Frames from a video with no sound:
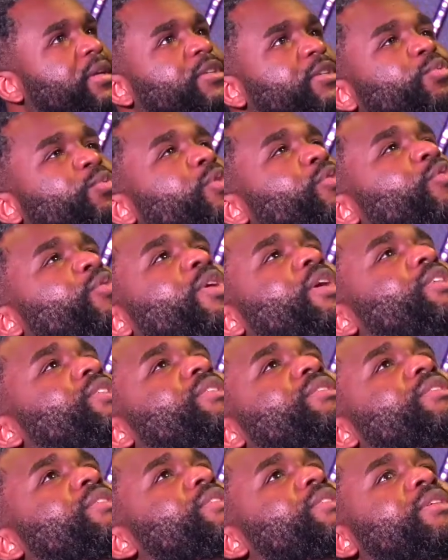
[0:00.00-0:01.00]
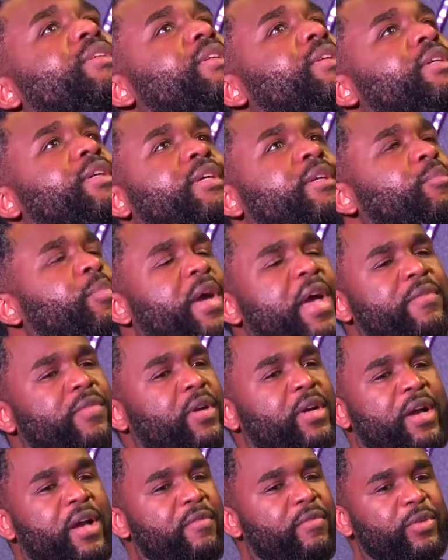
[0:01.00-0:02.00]
It's refreshing just to look at
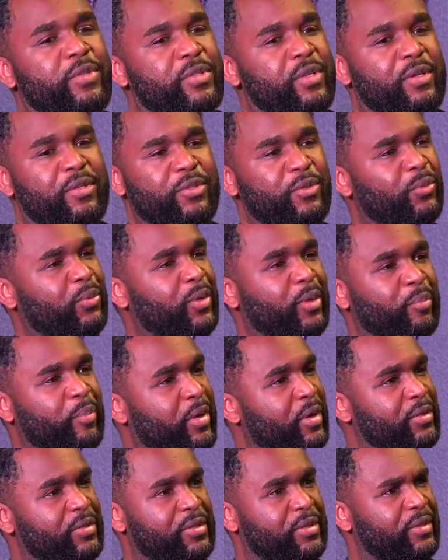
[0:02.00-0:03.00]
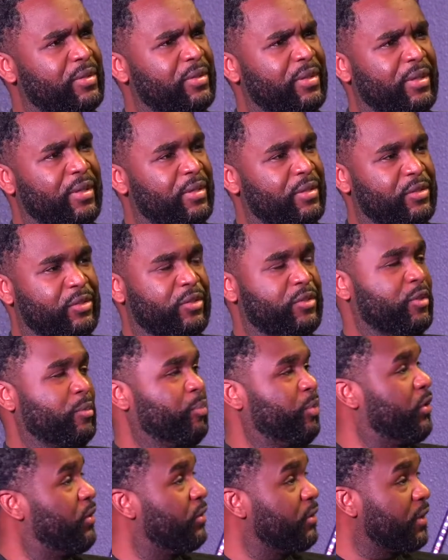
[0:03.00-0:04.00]
have a conversation with a person, and it's just
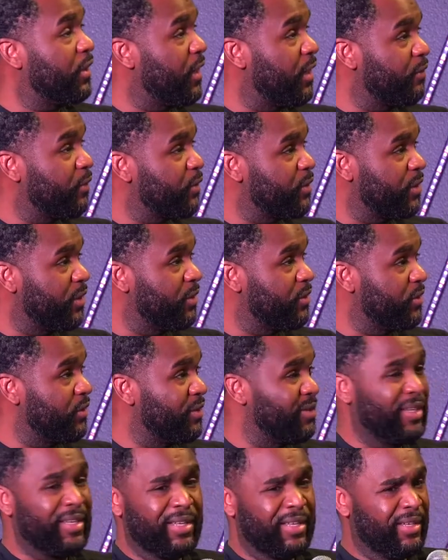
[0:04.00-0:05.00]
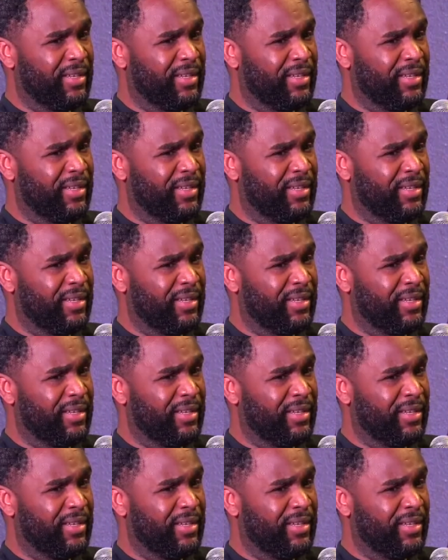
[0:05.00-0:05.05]
a pure conversation.